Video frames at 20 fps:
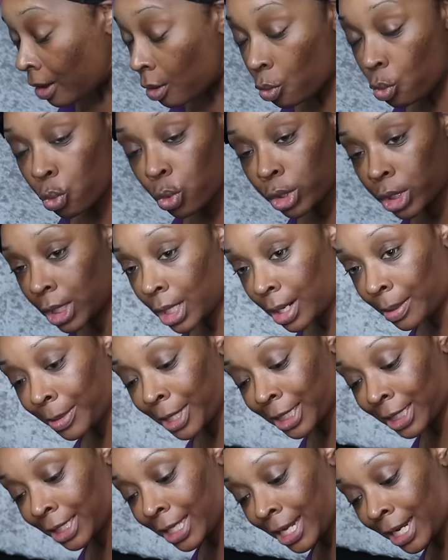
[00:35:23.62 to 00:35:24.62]

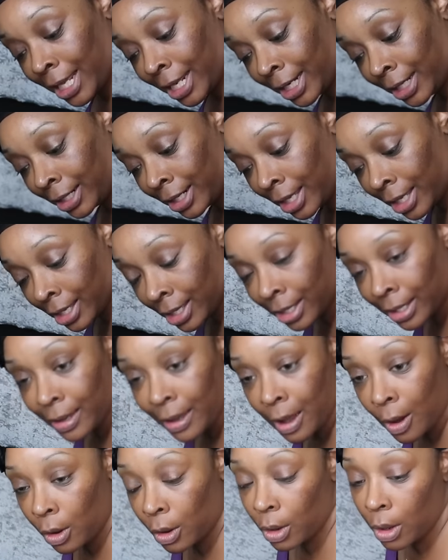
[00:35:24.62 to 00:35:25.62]
Watermelon.
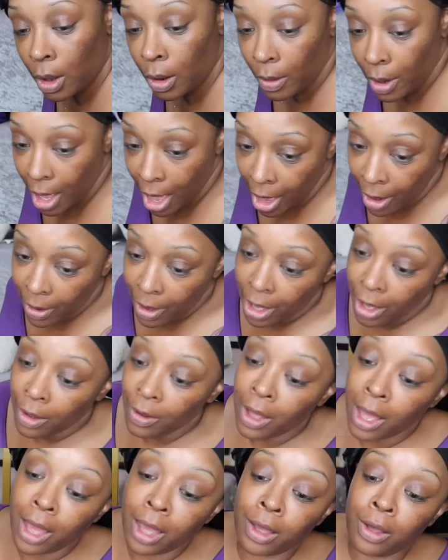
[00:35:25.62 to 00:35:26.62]
Oh, oh, oh,
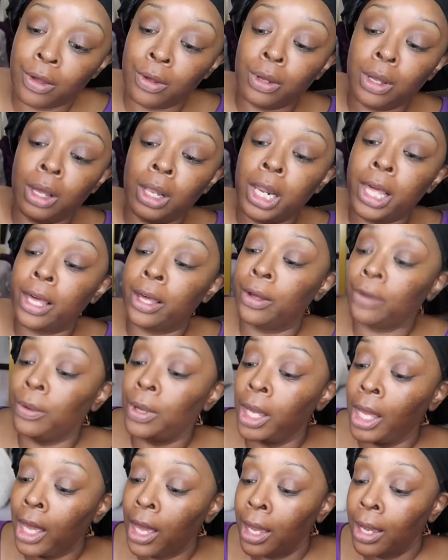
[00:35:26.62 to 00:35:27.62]
oh, oh, hello.
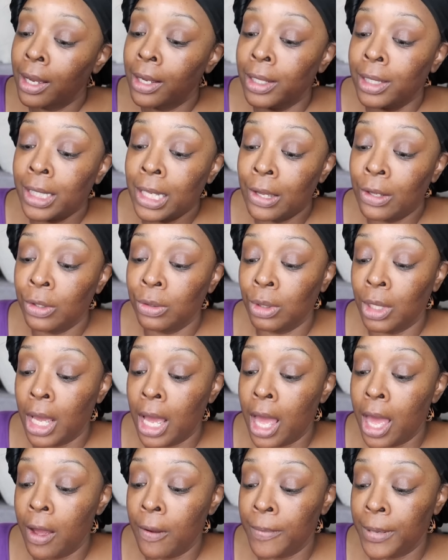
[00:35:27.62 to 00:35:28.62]
So,
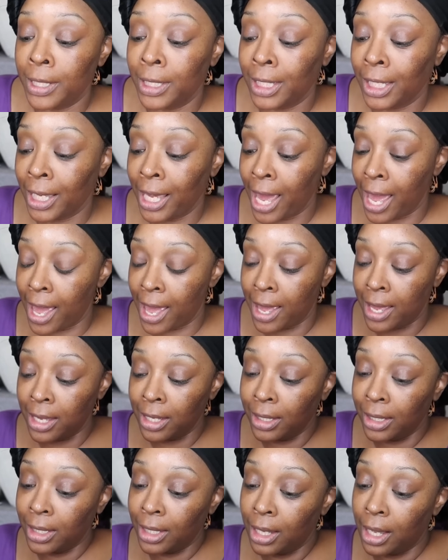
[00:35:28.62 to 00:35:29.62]
Urban
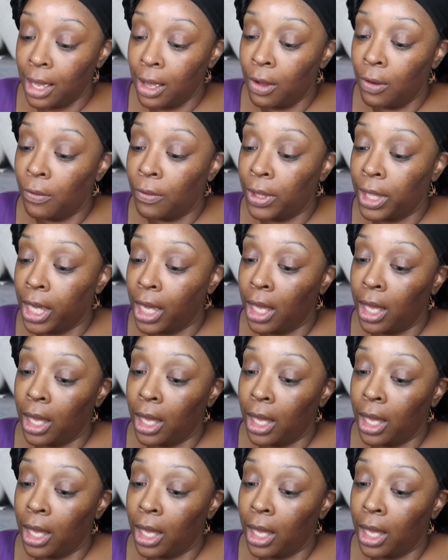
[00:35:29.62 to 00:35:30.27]
Decay sent over the